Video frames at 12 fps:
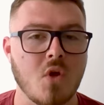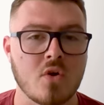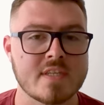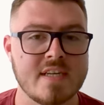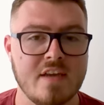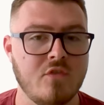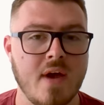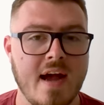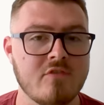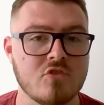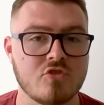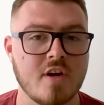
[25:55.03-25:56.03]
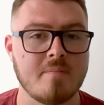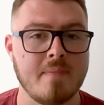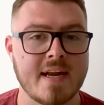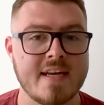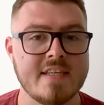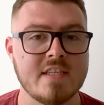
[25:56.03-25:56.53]
Honestly, if you haven't tried
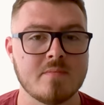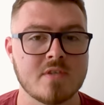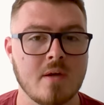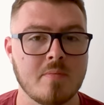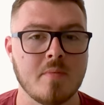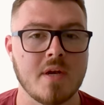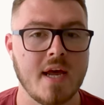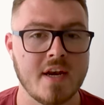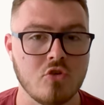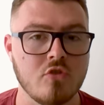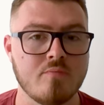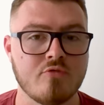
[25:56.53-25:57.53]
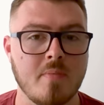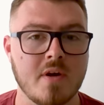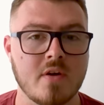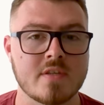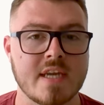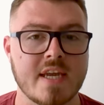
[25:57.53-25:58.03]
magnesium supplement and a good
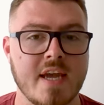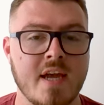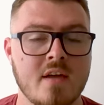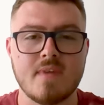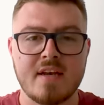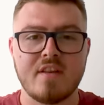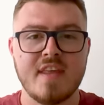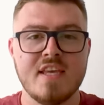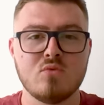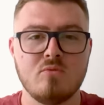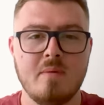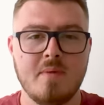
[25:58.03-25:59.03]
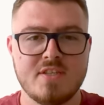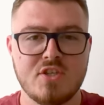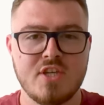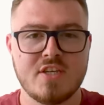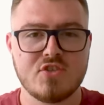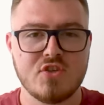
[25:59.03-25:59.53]
probiotic yet, and these would be my
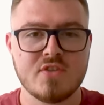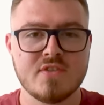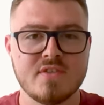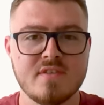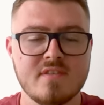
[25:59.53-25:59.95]
suggestions,